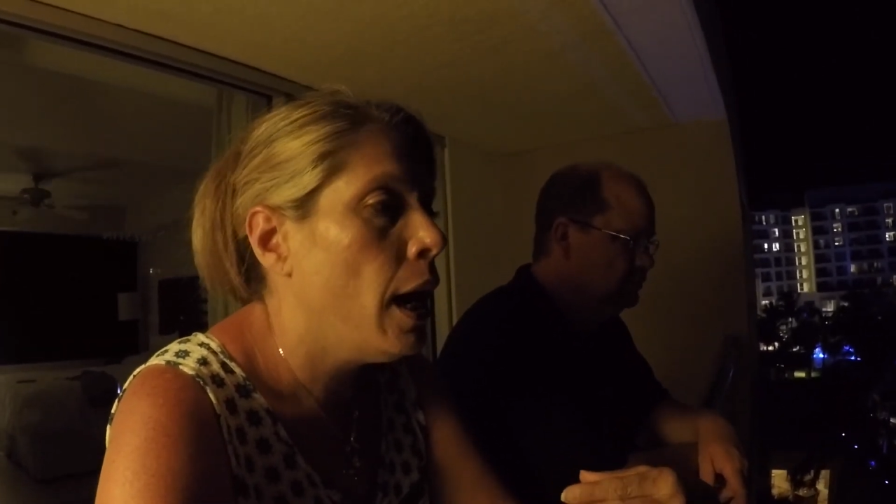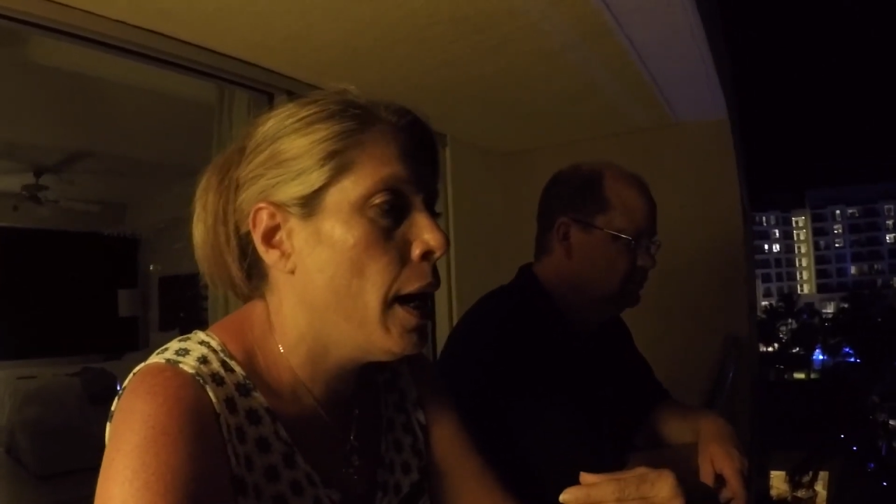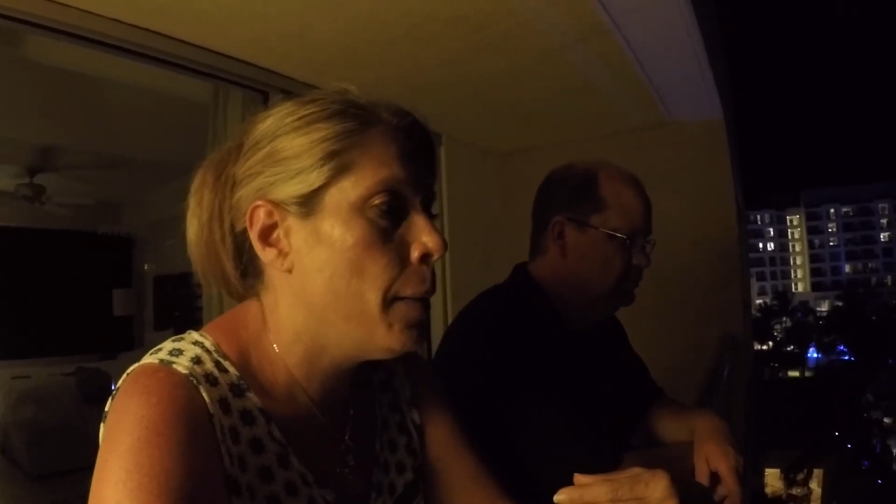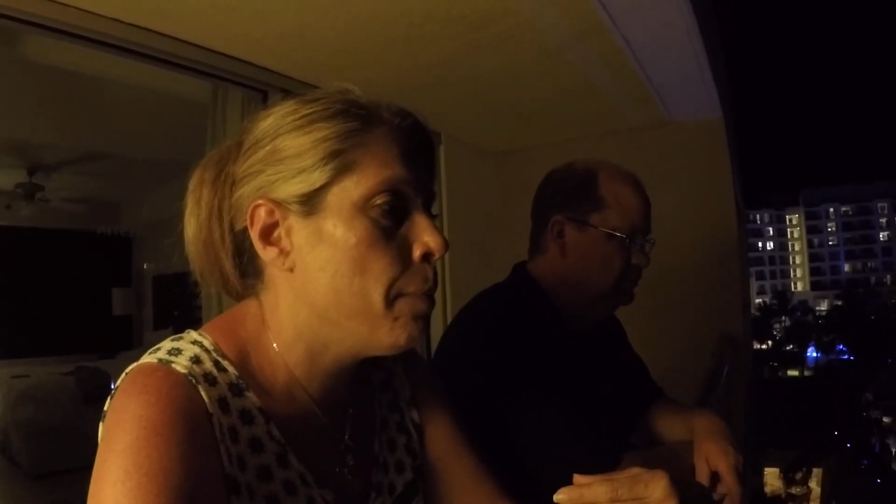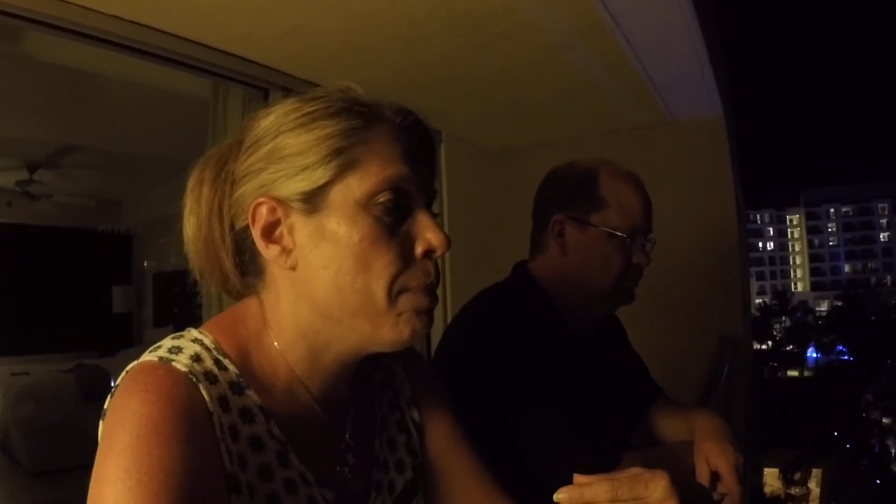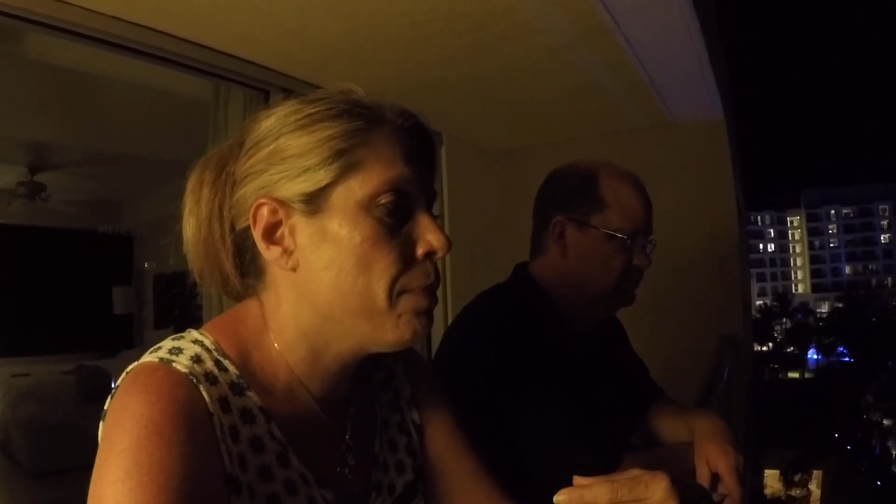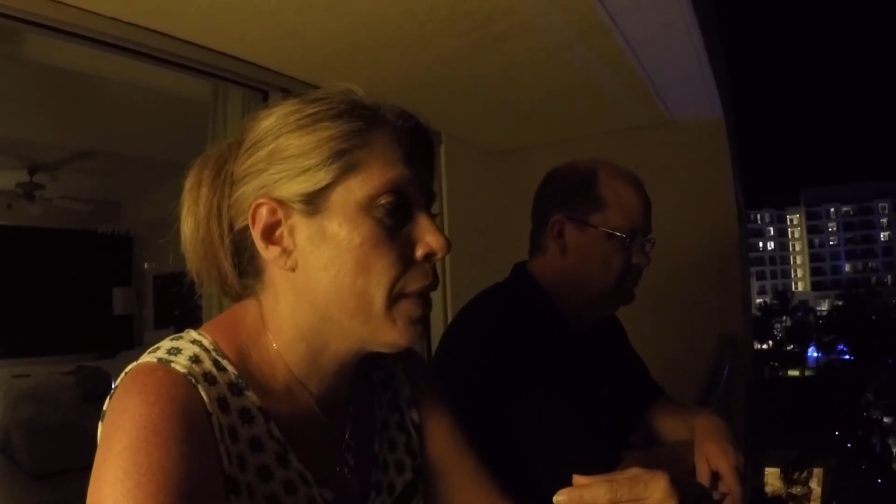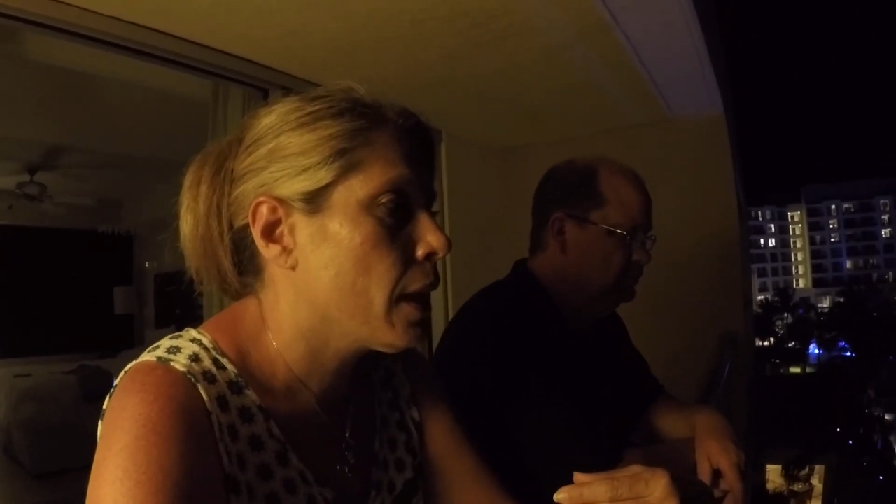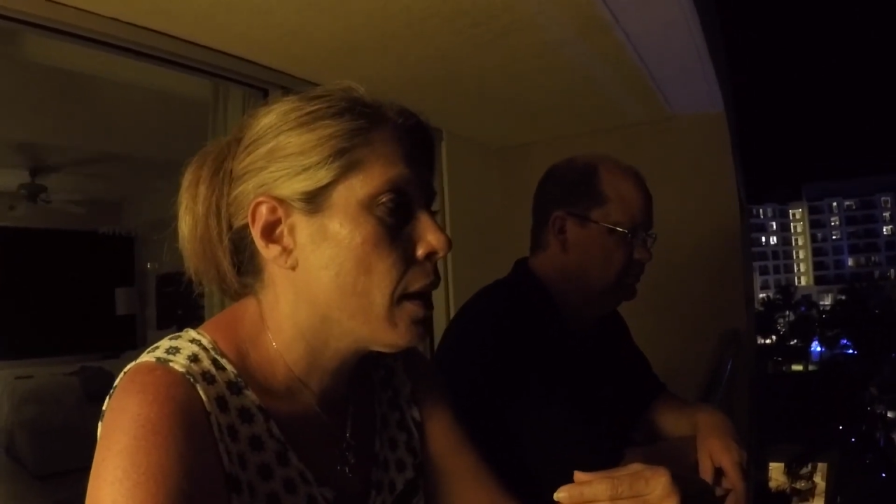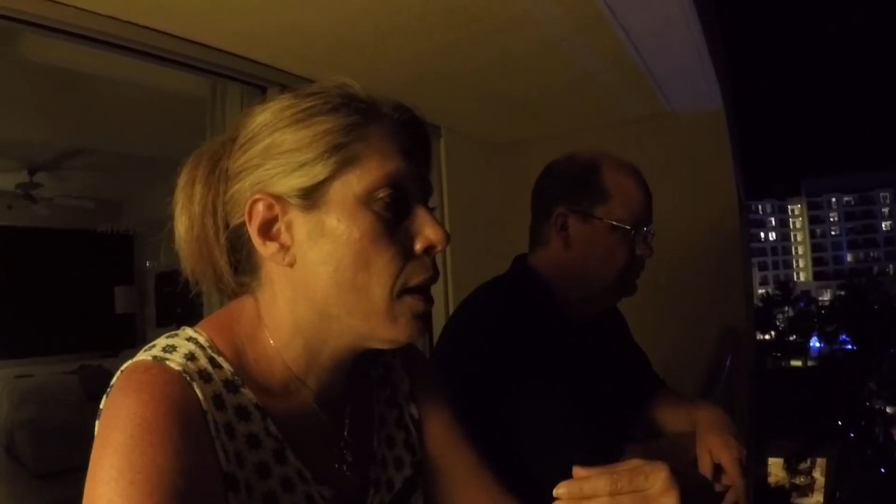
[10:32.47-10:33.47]
Um,
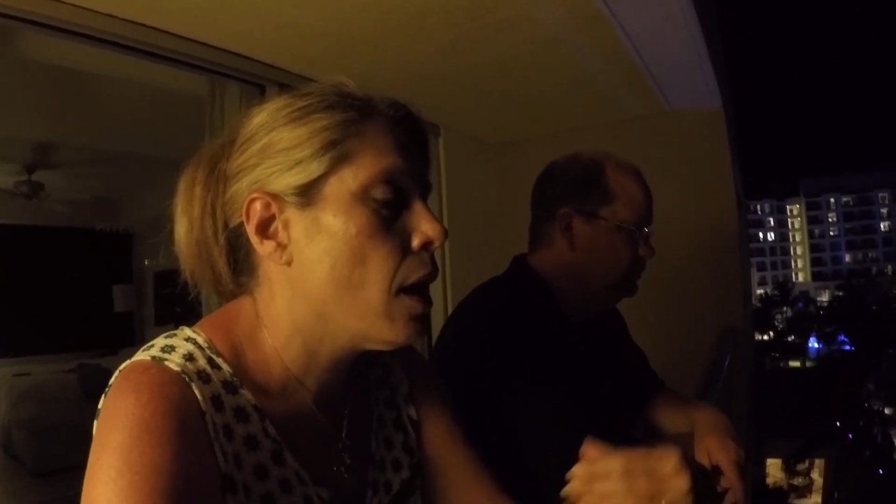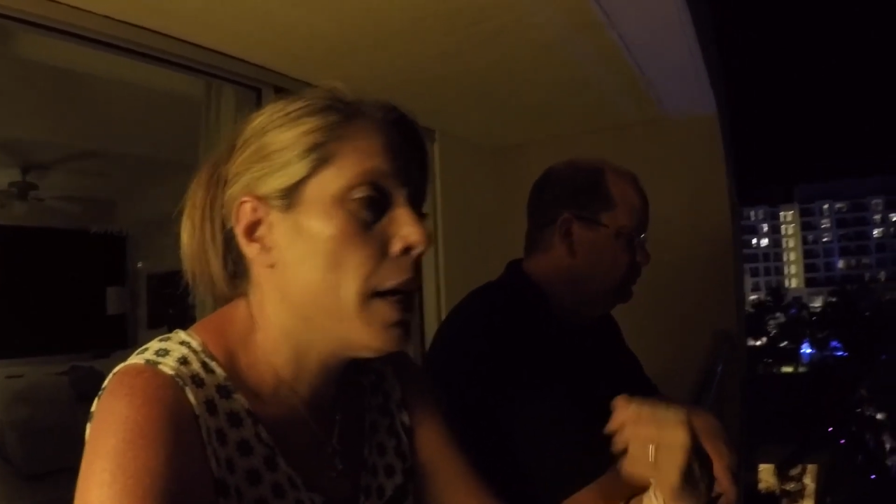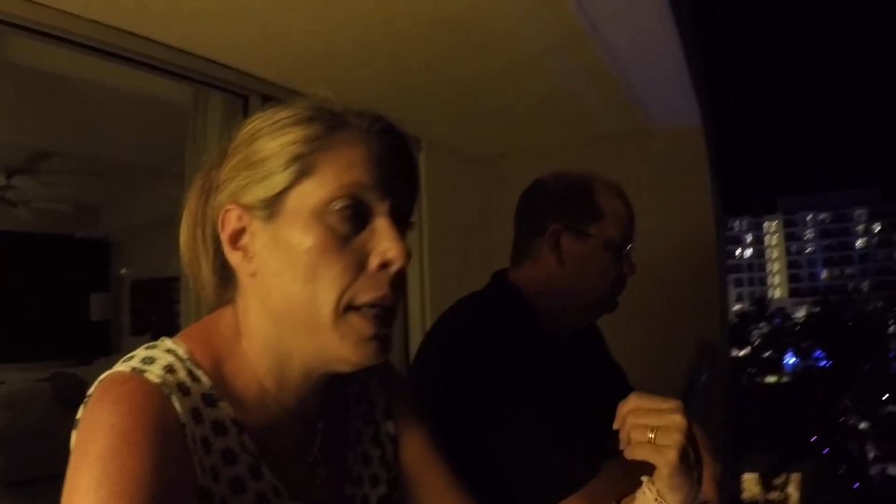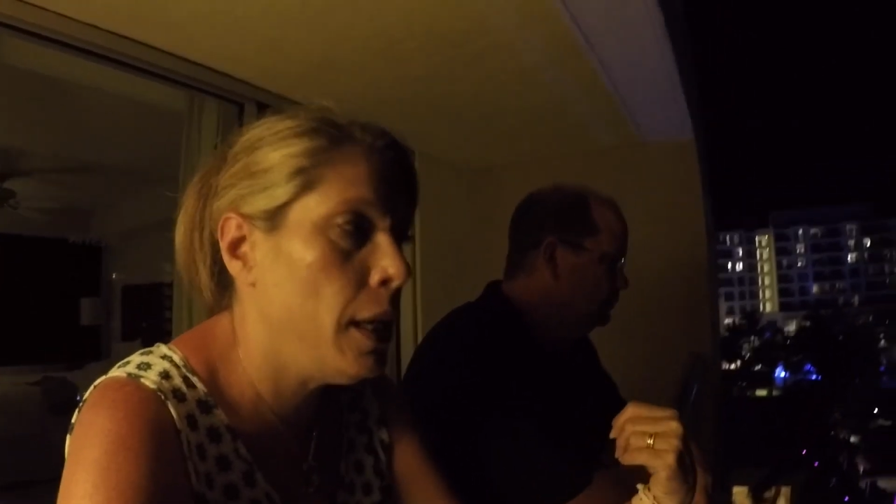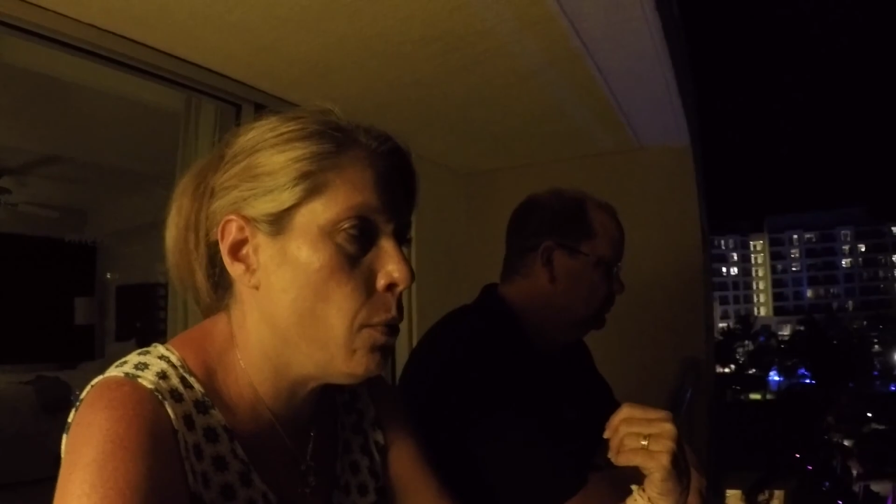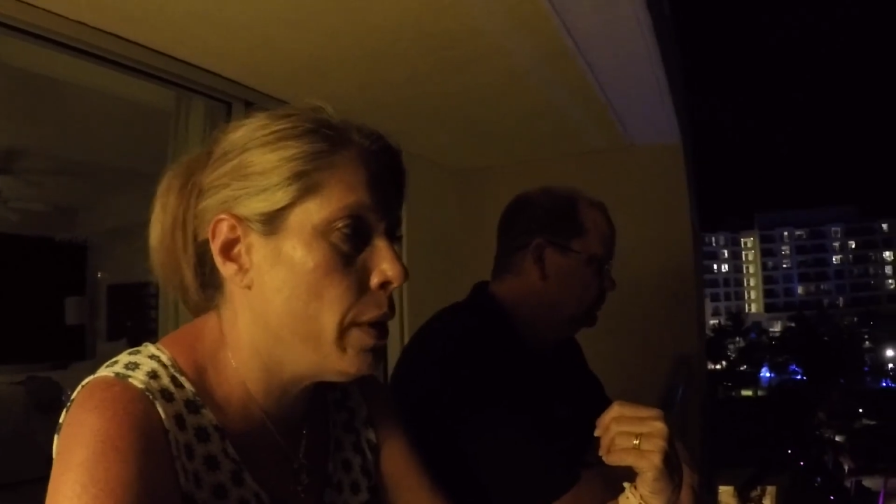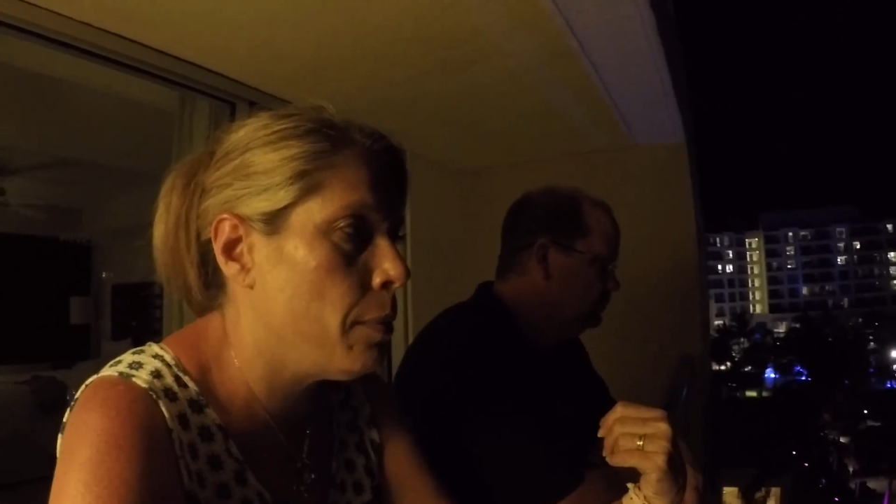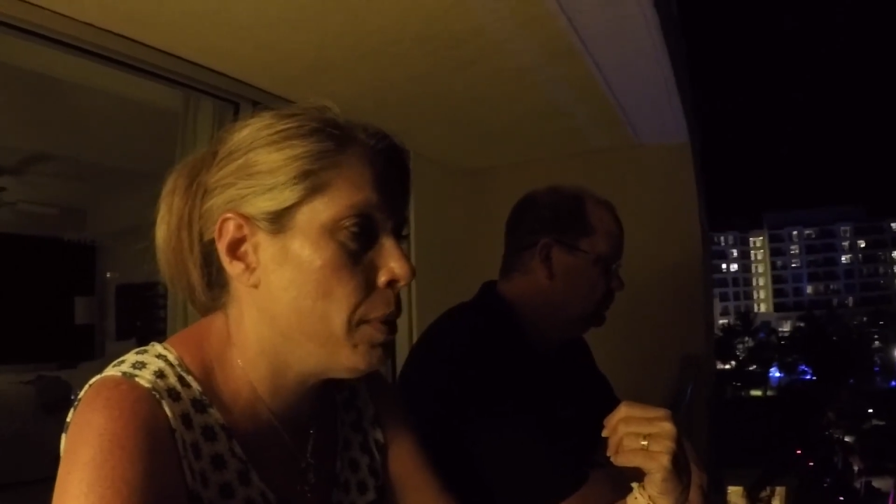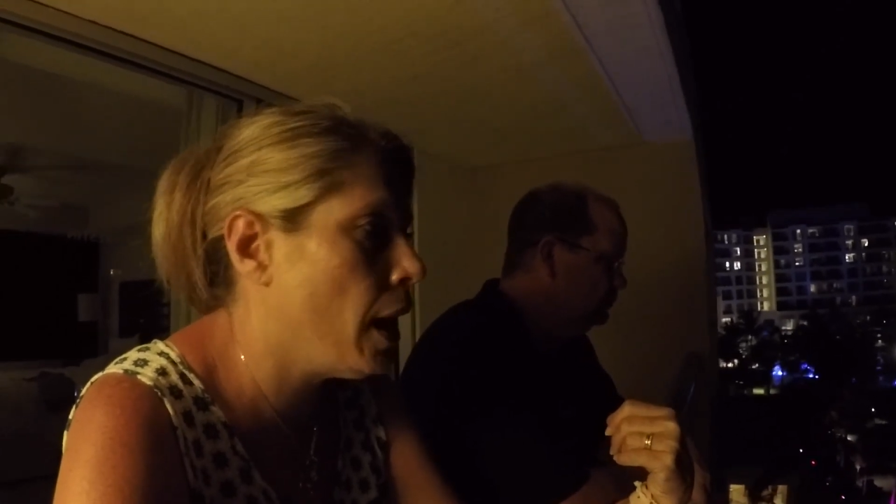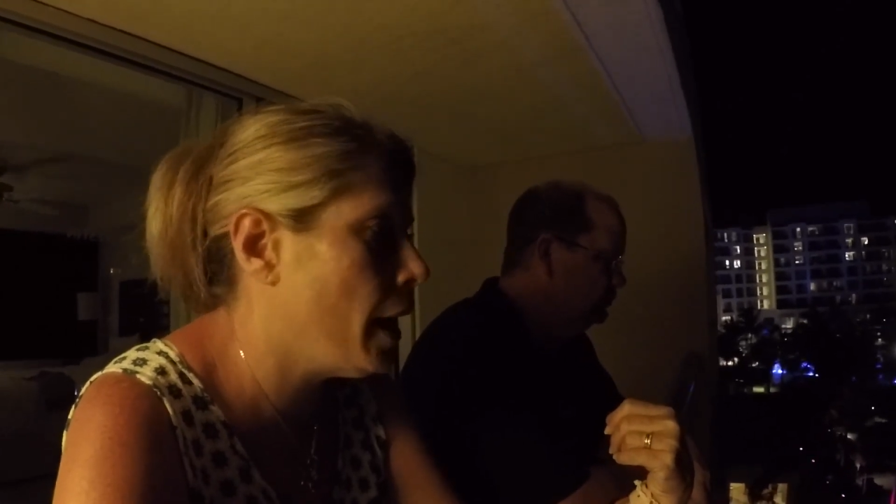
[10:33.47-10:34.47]
he
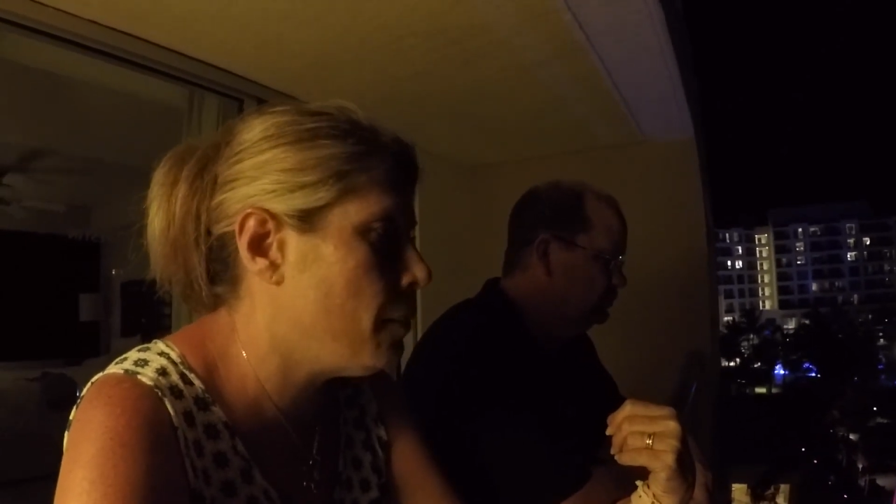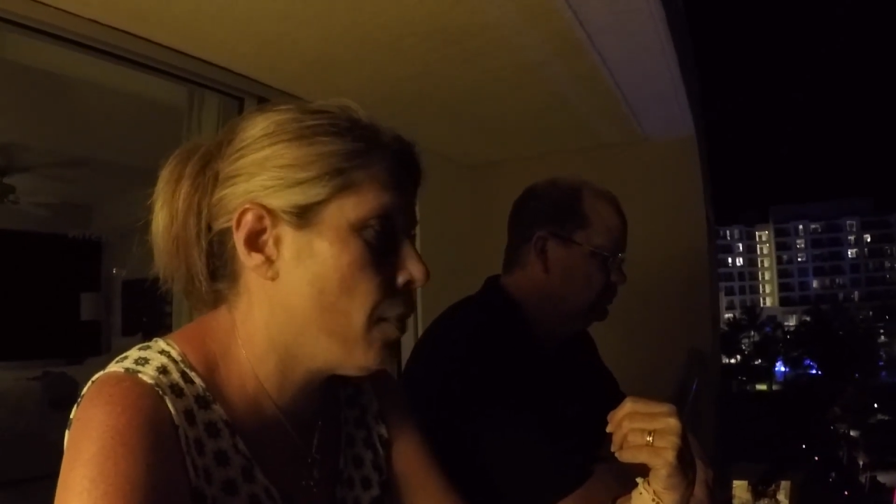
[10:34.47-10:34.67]
reapplied